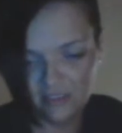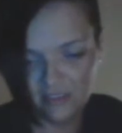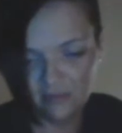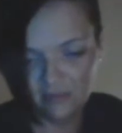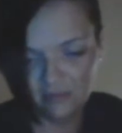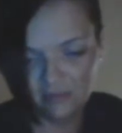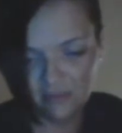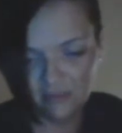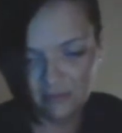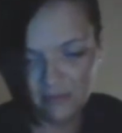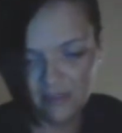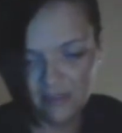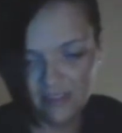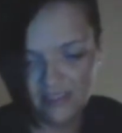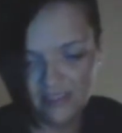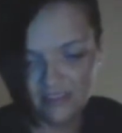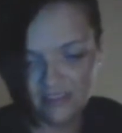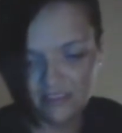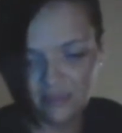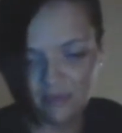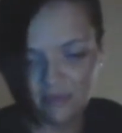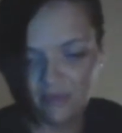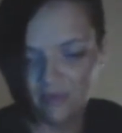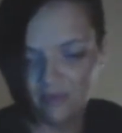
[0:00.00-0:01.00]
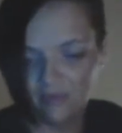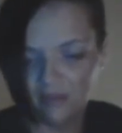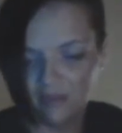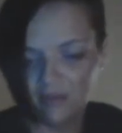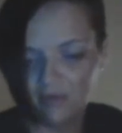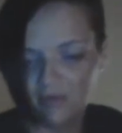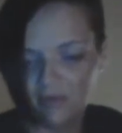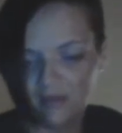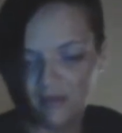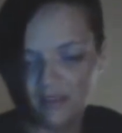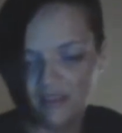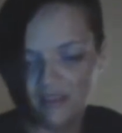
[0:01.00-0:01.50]
in response to a
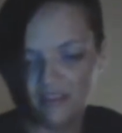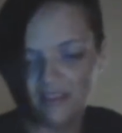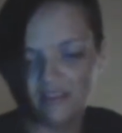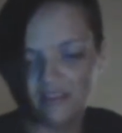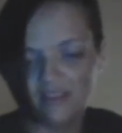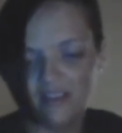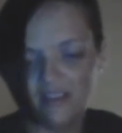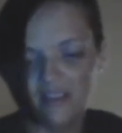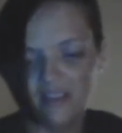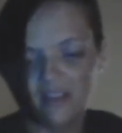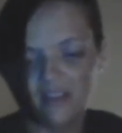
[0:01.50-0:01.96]
request